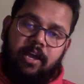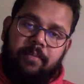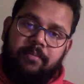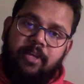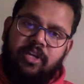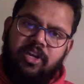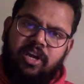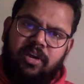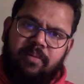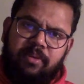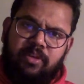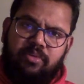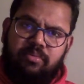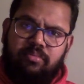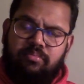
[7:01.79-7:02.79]
I'm not
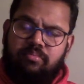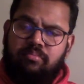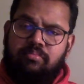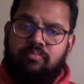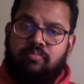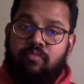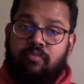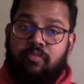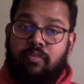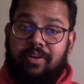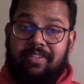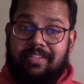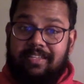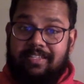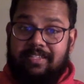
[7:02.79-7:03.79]
coming for
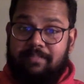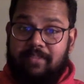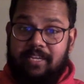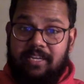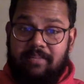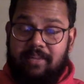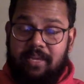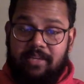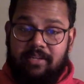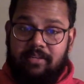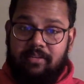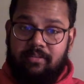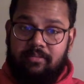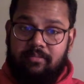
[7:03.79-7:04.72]
this debate.